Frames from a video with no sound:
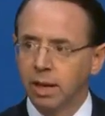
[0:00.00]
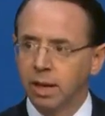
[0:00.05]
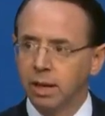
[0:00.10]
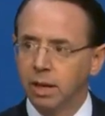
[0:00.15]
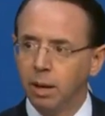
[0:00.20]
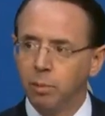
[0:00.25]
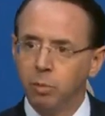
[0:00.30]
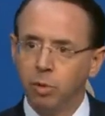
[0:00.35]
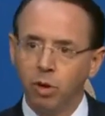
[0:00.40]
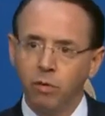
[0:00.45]
a
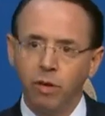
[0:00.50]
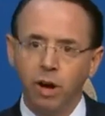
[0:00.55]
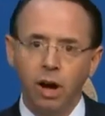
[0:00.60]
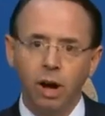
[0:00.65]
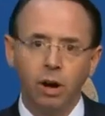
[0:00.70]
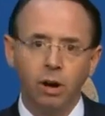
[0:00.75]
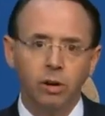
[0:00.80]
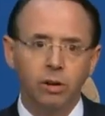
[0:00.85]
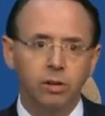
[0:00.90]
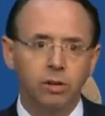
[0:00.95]
number of
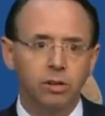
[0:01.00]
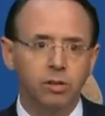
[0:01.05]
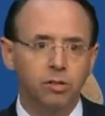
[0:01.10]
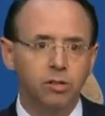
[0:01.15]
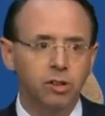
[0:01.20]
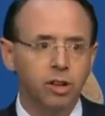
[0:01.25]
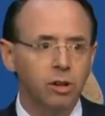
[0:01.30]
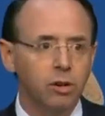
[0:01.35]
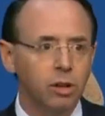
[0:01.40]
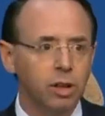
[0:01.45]
our
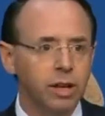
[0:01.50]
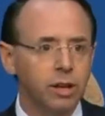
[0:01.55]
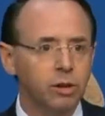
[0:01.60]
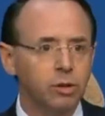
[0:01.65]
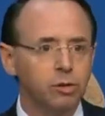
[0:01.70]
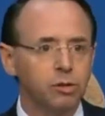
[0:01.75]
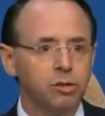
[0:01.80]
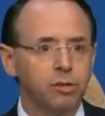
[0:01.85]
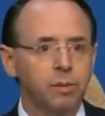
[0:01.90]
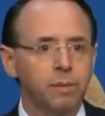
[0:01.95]
senior
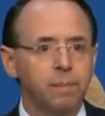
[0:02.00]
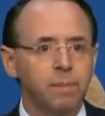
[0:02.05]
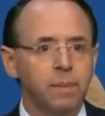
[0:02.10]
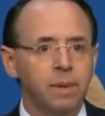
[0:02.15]
leaders,